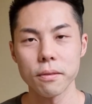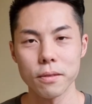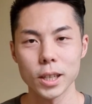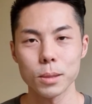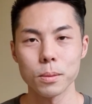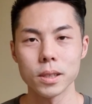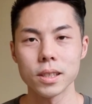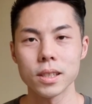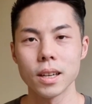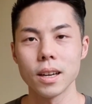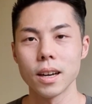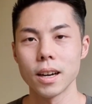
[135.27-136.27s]
investments,
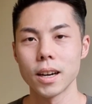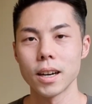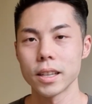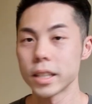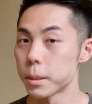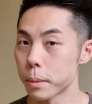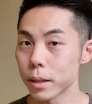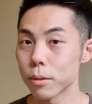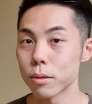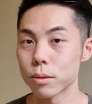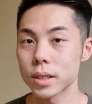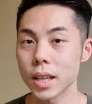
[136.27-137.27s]
it's
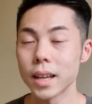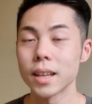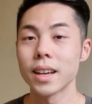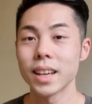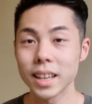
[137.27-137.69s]
better to start.